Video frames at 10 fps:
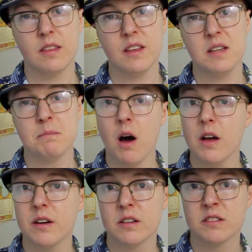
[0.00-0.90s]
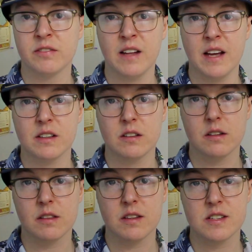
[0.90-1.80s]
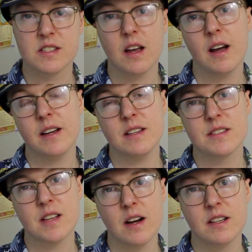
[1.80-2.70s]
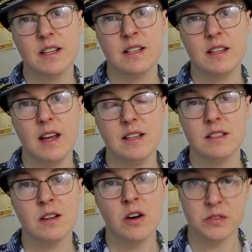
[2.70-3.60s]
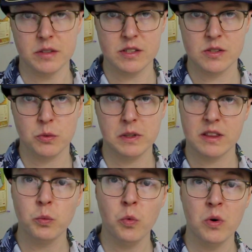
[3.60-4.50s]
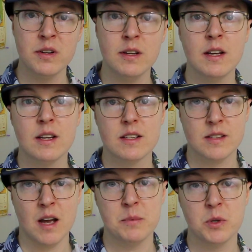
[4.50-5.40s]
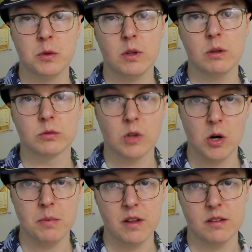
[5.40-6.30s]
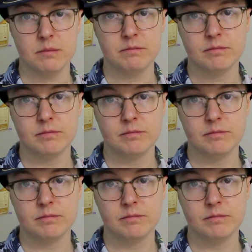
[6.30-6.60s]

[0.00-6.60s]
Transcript: The modern Flat Earth Society started in the 1800s with one Samuel Rowbotham.